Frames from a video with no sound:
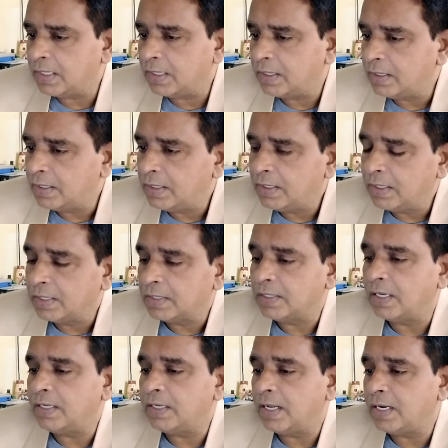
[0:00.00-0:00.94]
the
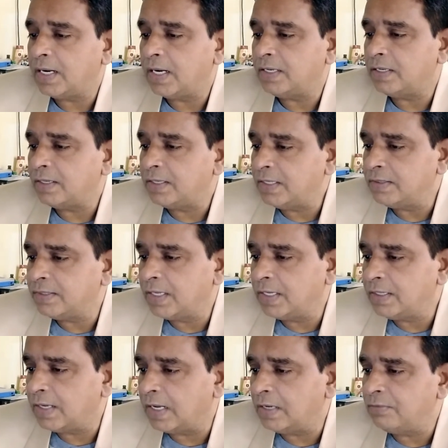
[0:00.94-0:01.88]
that are at risk
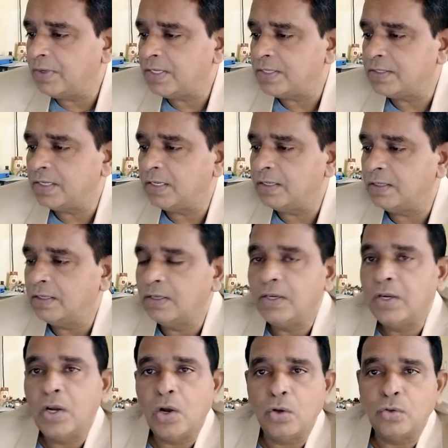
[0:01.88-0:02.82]
in conventional
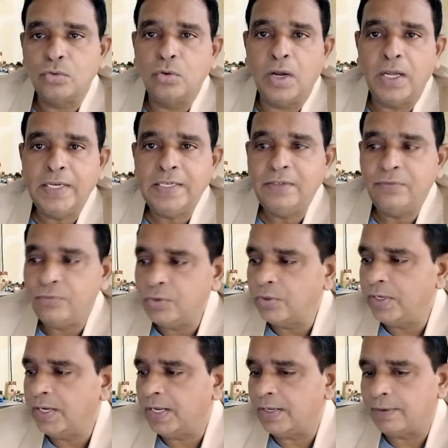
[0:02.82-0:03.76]
solid
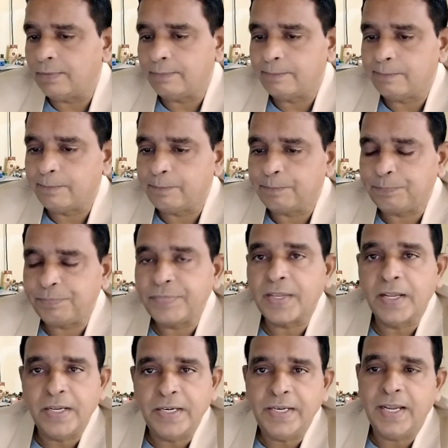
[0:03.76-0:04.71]
fuel
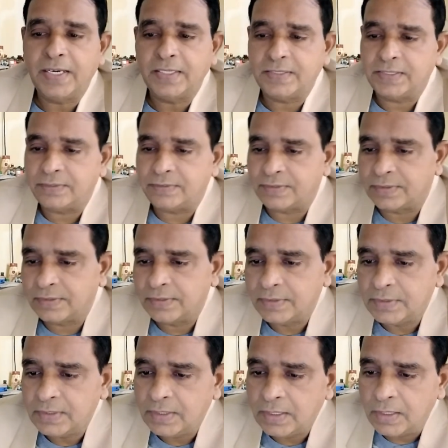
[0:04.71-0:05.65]
reactors.
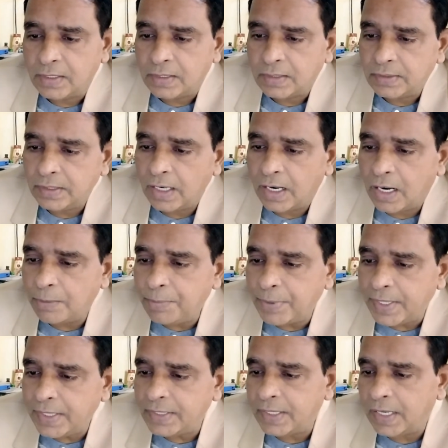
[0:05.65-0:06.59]
They
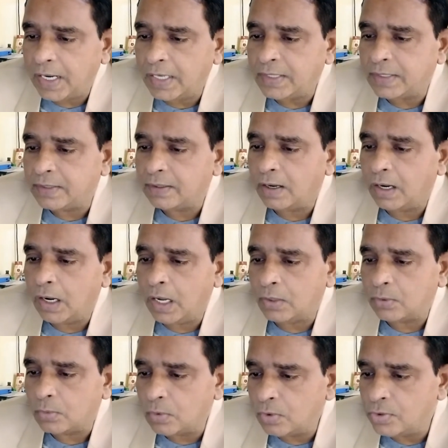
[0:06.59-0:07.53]
operate at
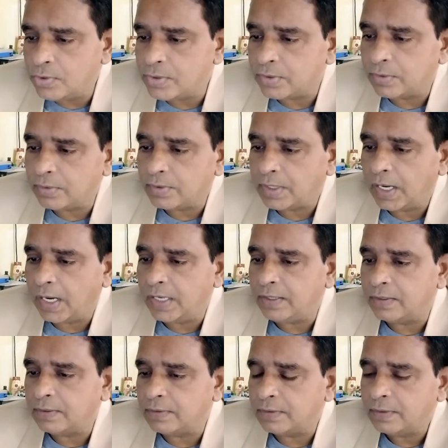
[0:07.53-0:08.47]
or close
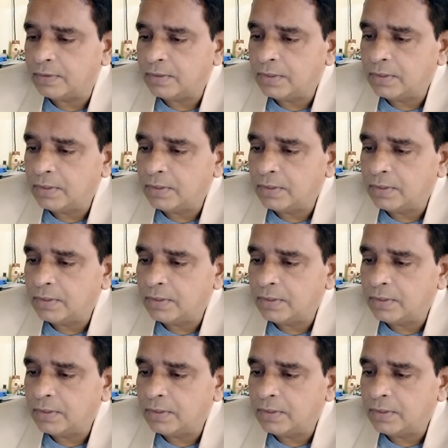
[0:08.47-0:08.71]
at uh,